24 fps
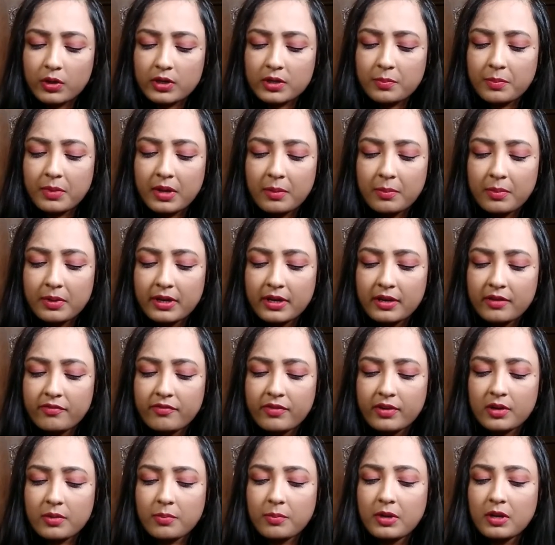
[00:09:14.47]
what
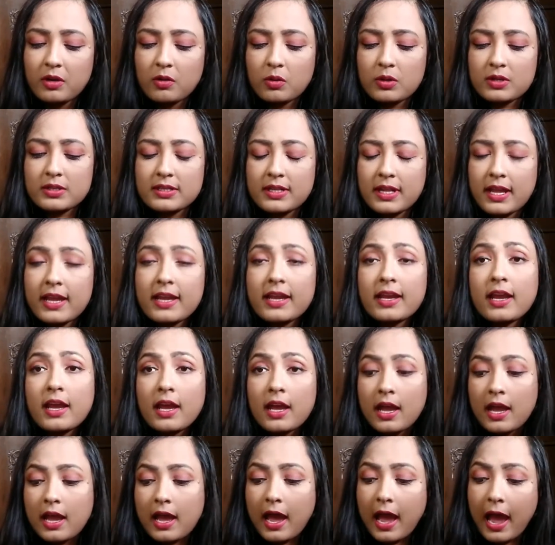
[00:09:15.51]
Maybelline Fit Me looks like
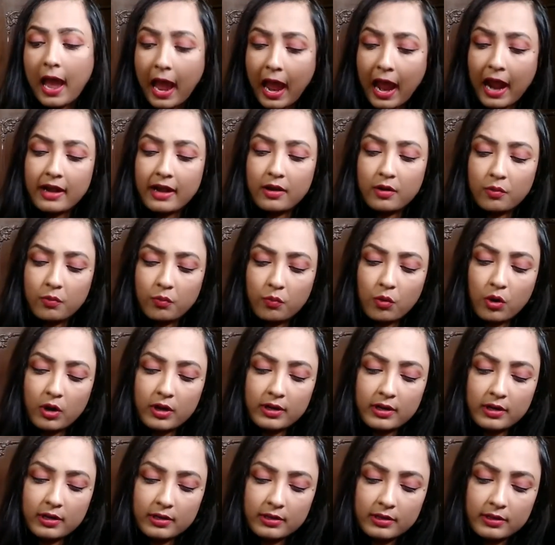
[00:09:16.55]
and
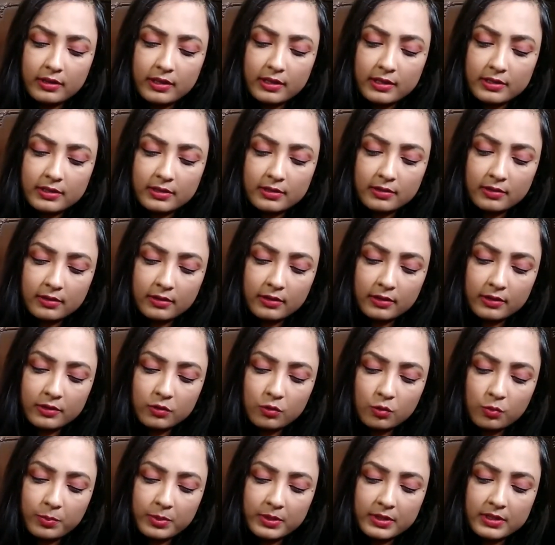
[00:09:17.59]
what this
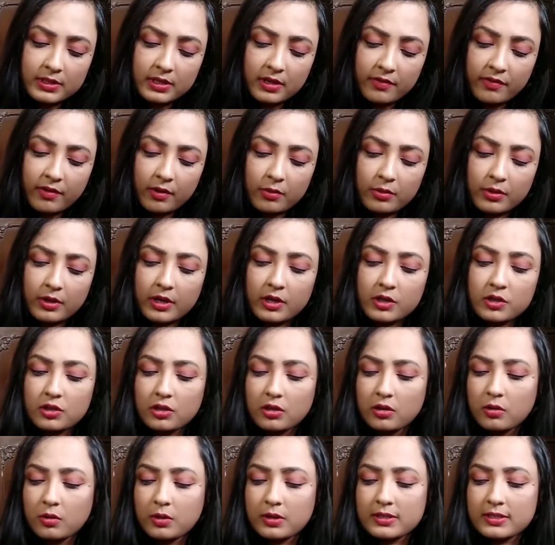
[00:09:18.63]
Superstay
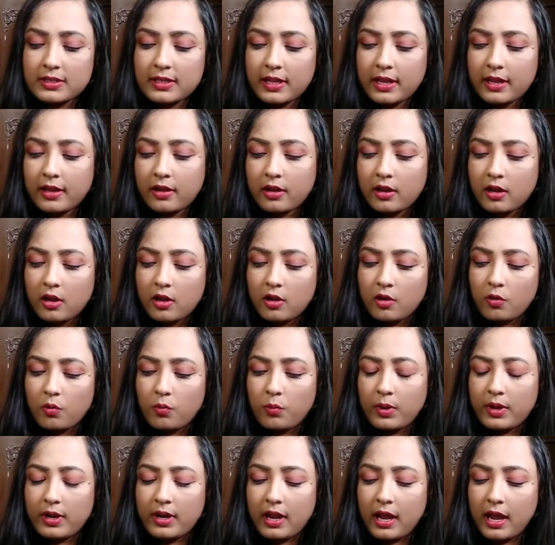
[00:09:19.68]
foundation looks like
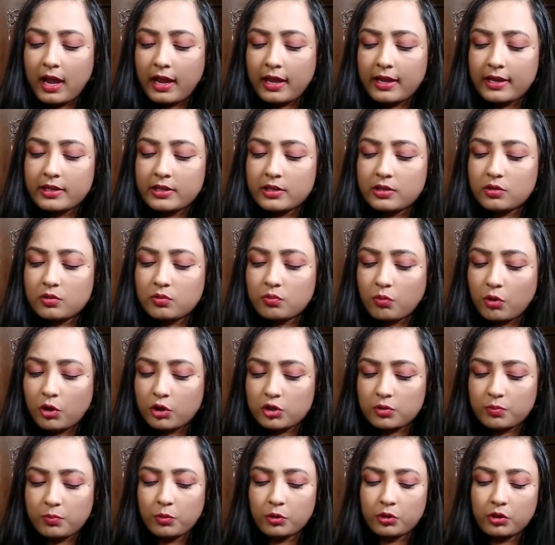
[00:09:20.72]
when I
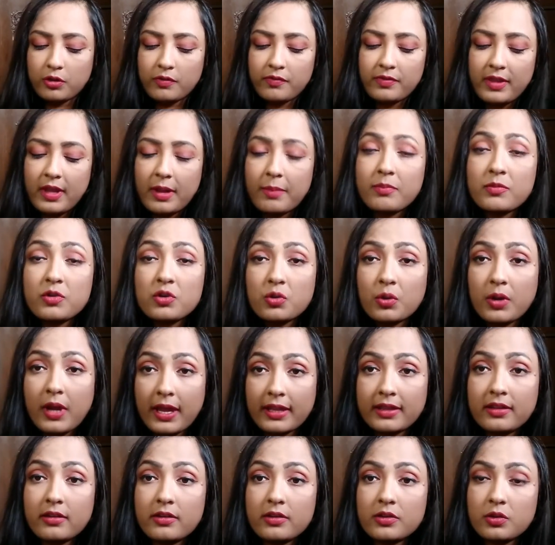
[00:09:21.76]
swatch both of them
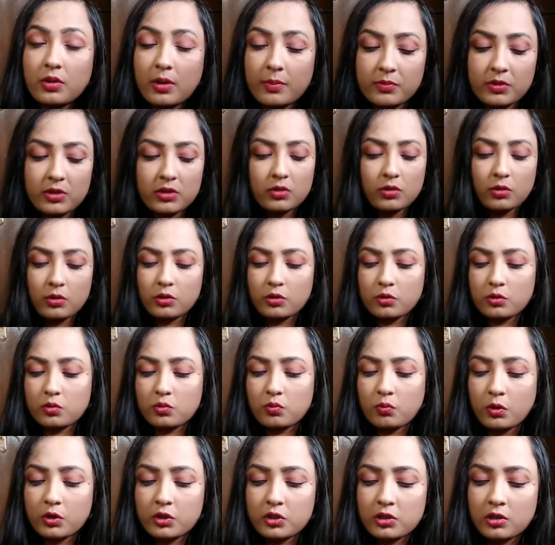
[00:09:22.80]
together. So I'm just going to
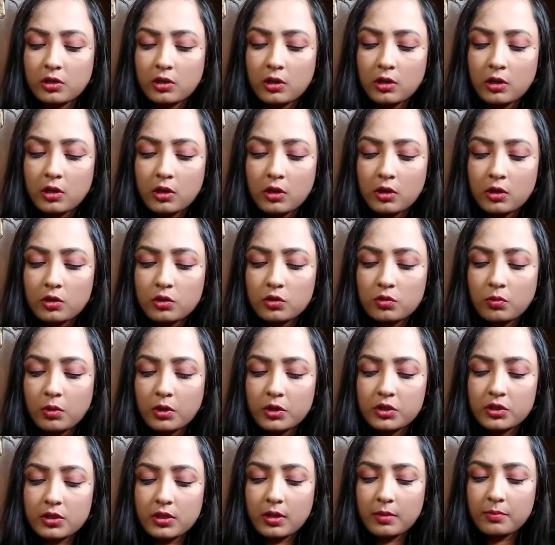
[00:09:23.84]

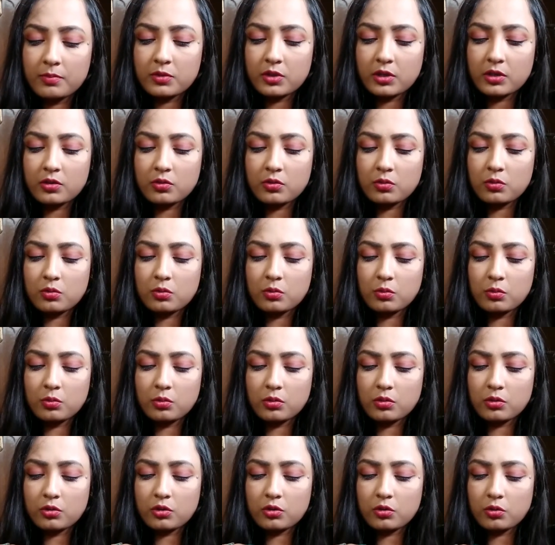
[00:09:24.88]
swatch them just
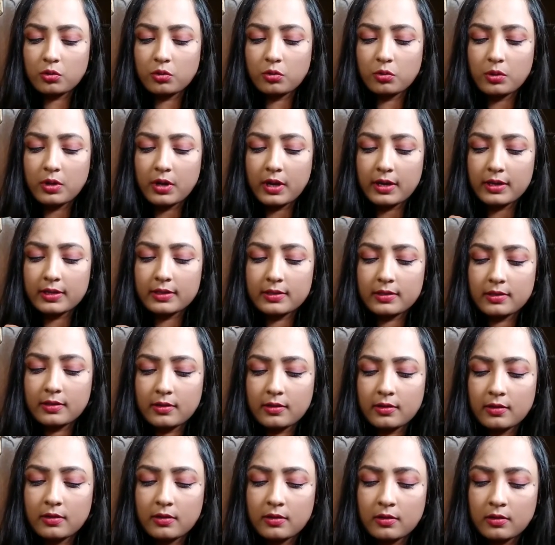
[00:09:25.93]
to show you guys.
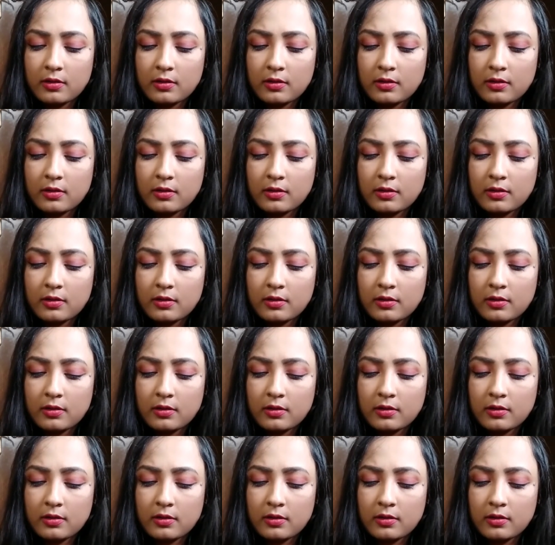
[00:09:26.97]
